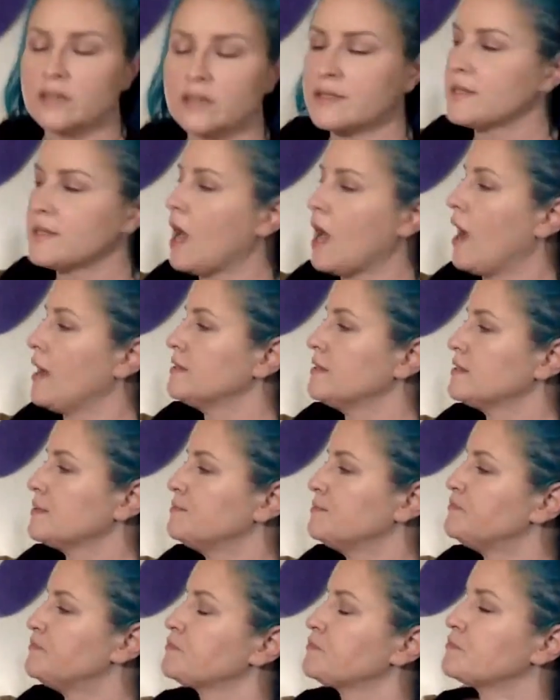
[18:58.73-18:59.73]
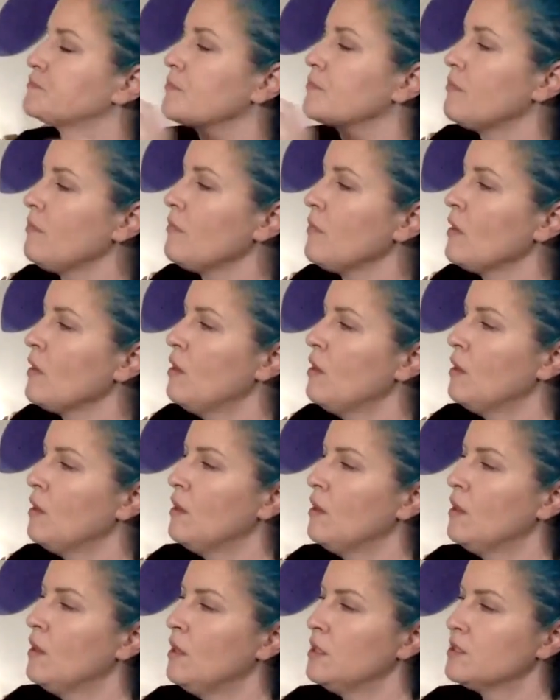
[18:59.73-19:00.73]
size.
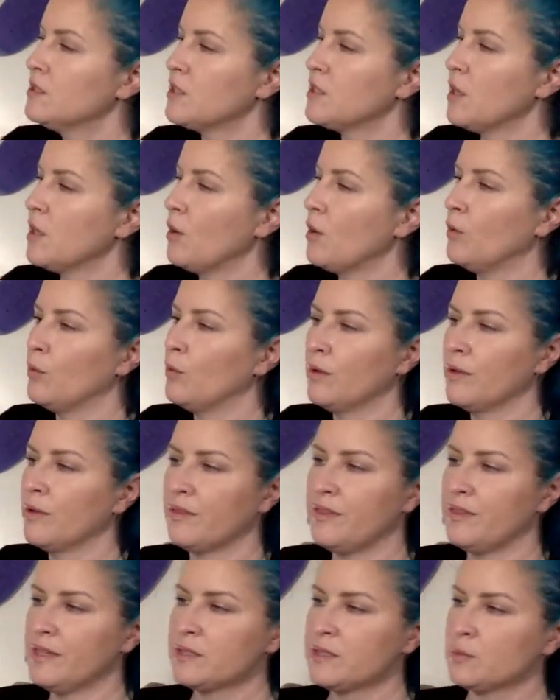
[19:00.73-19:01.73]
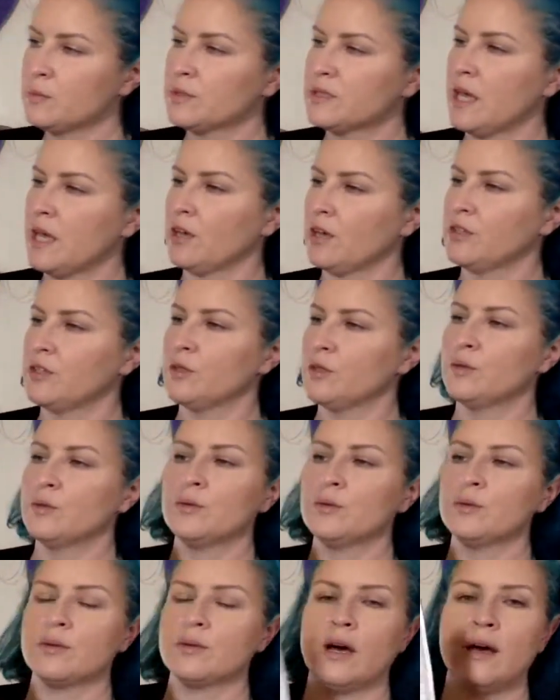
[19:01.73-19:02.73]
So this will tell
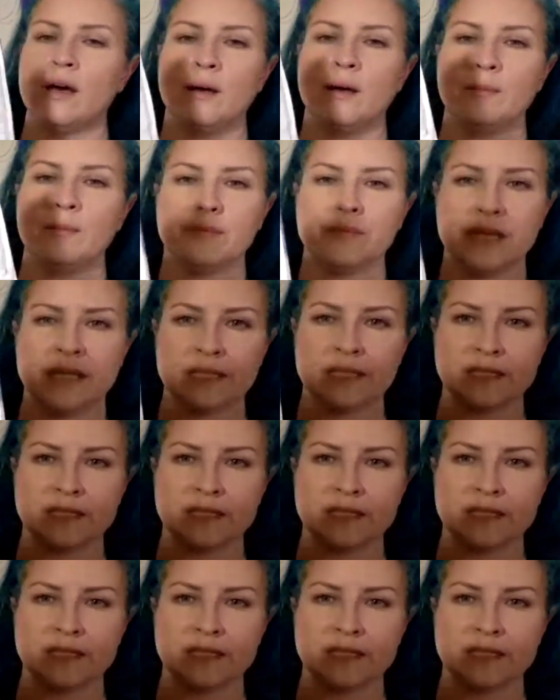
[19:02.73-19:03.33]
you, it